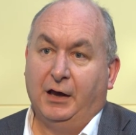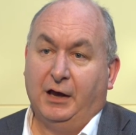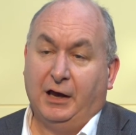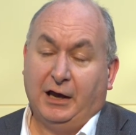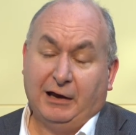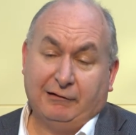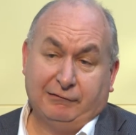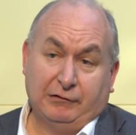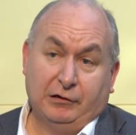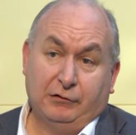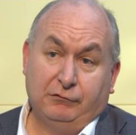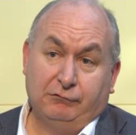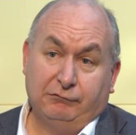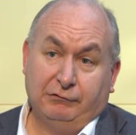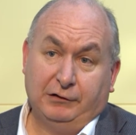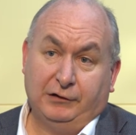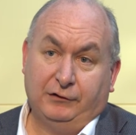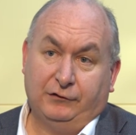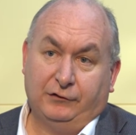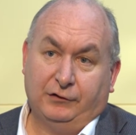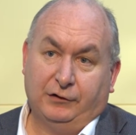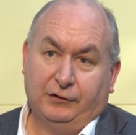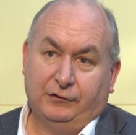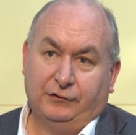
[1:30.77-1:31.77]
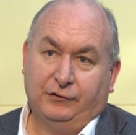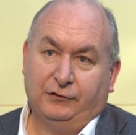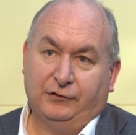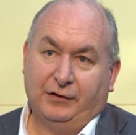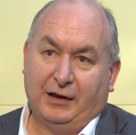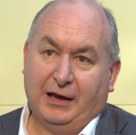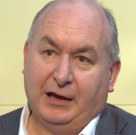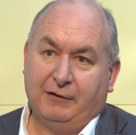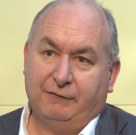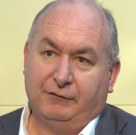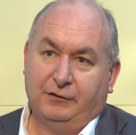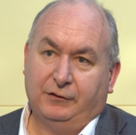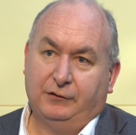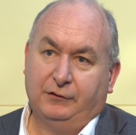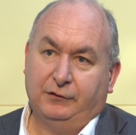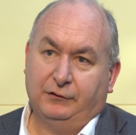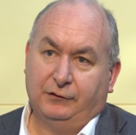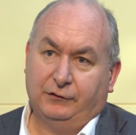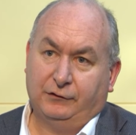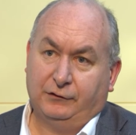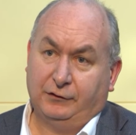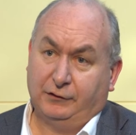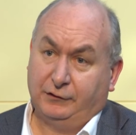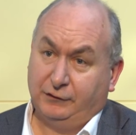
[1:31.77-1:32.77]
our own research has
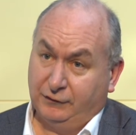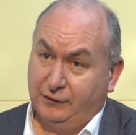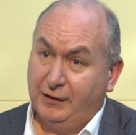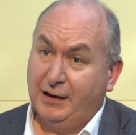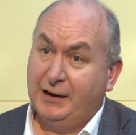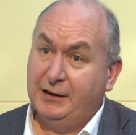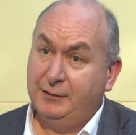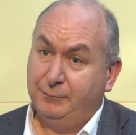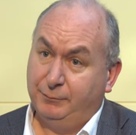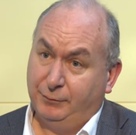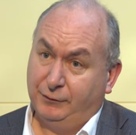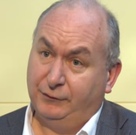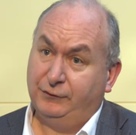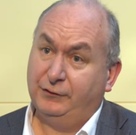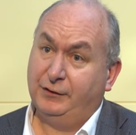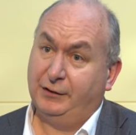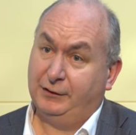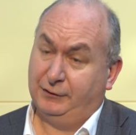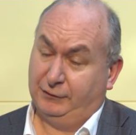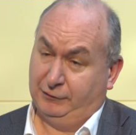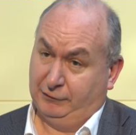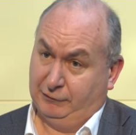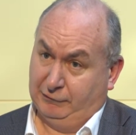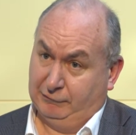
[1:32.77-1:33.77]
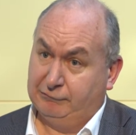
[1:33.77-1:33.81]
evidenced a 10%